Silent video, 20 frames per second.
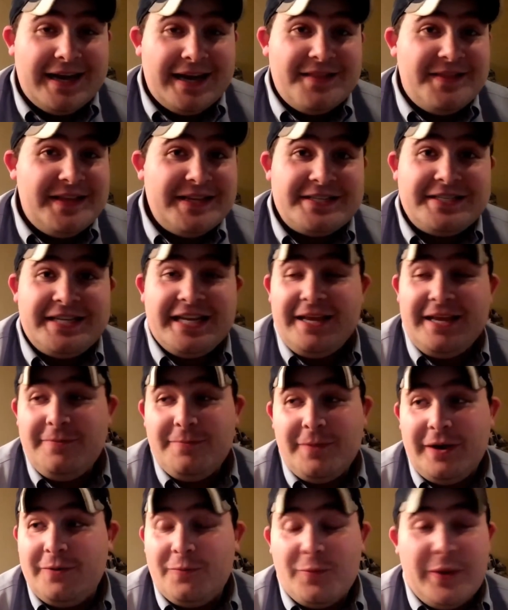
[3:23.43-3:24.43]
This
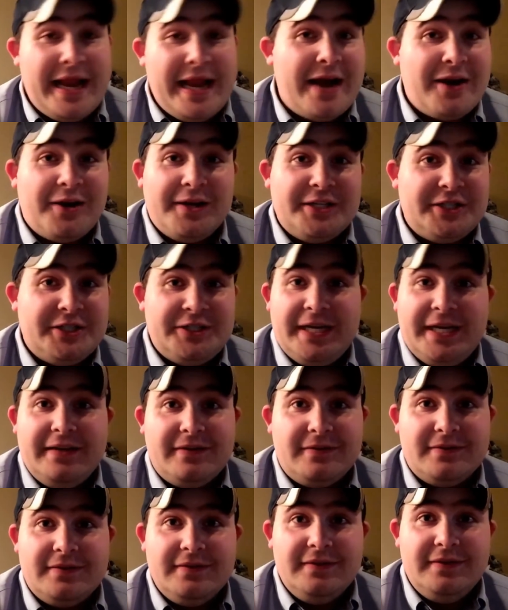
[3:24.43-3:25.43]
team went out on its
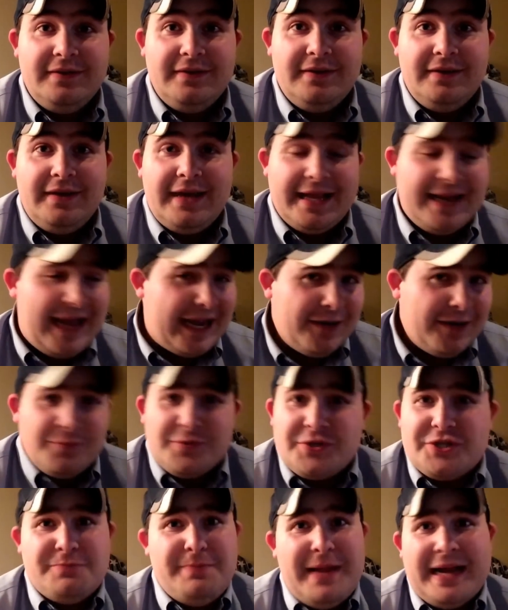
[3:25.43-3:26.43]
shield. And I can
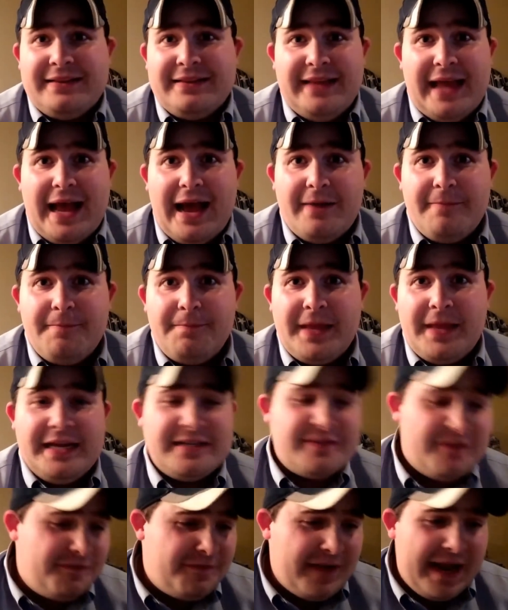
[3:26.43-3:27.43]
respect that. And
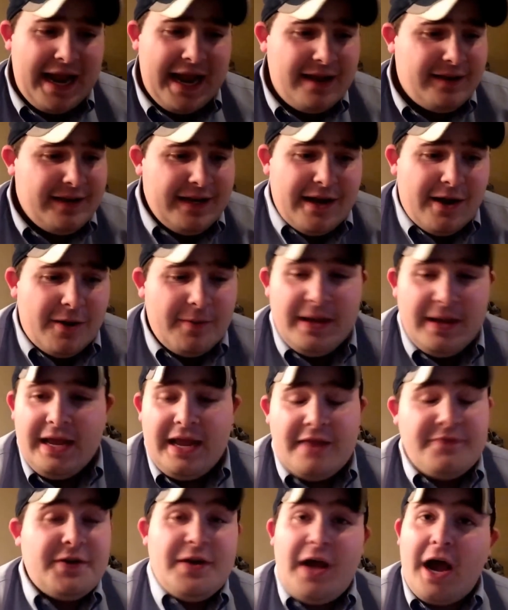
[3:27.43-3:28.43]
as a fan, you know,
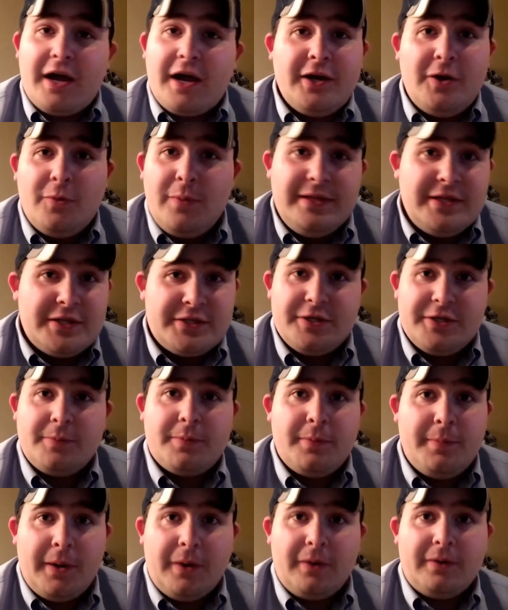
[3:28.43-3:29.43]
if you're not going to win the
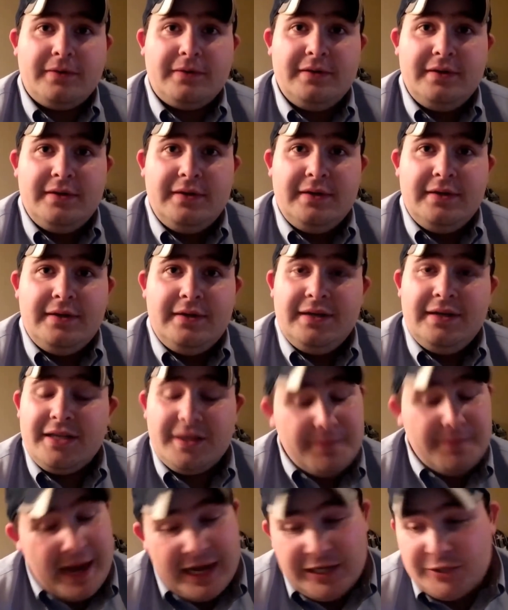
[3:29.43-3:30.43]
Super Bowl,
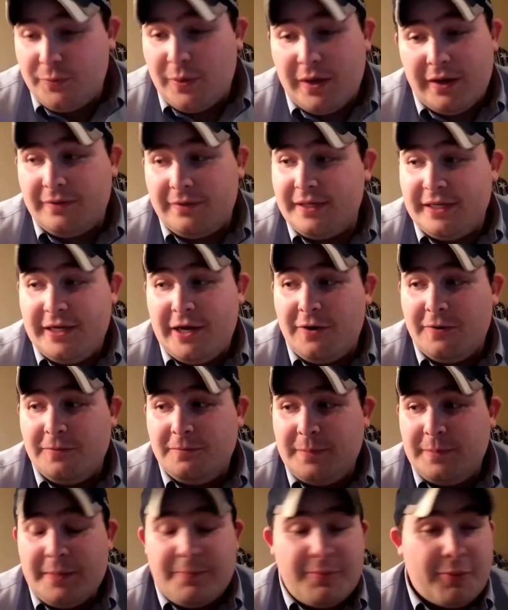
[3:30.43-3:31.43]
you might as well, you know,
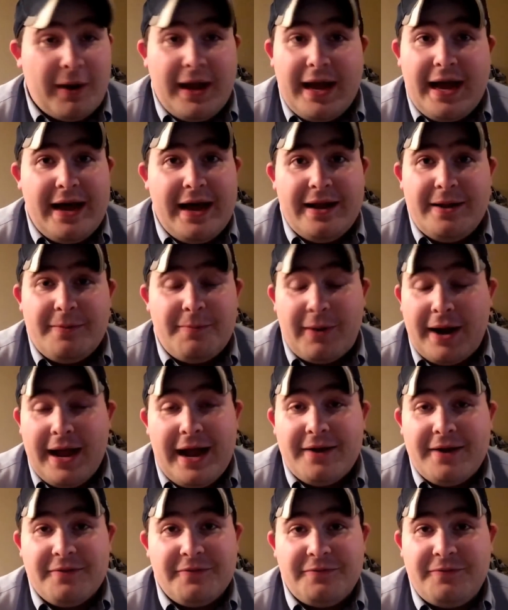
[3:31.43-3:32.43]
be proud
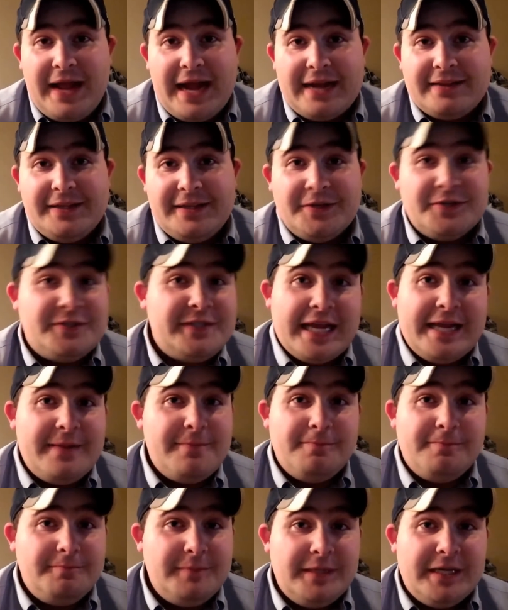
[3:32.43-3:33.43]
of the fact that your
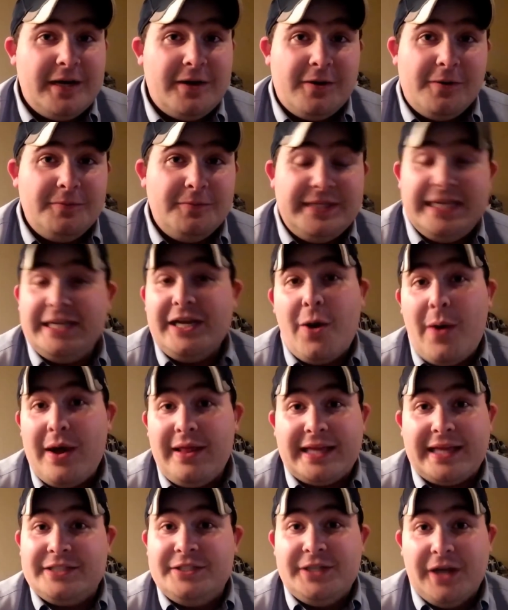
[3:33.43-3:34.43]
team, you know, didn't go out
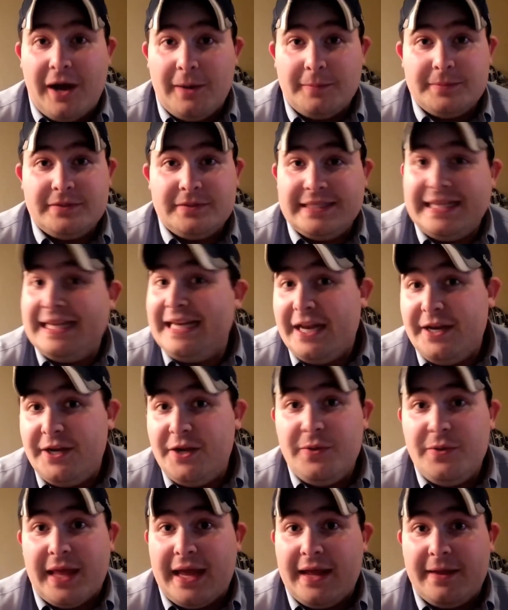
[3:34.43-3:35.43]
like chumps. And they didn't
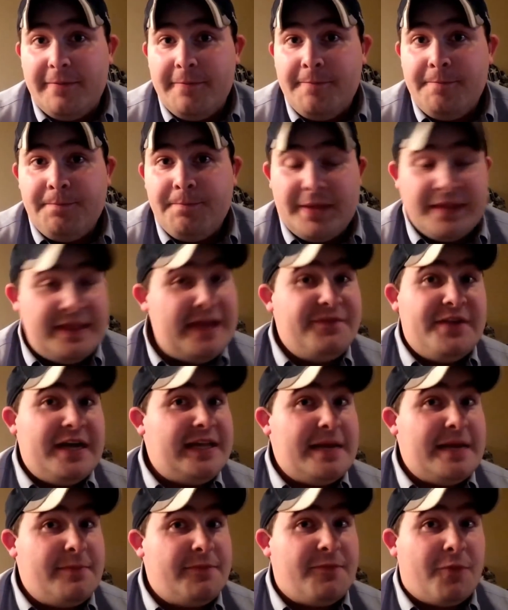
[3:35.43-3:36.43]
do that. And they've done
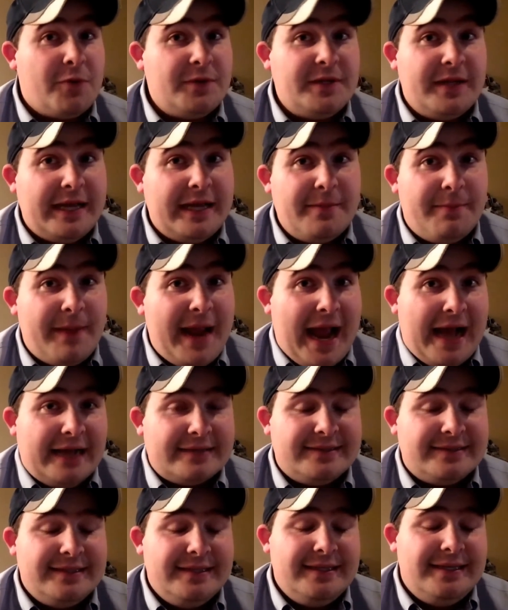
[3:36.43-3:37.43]
that before in the past.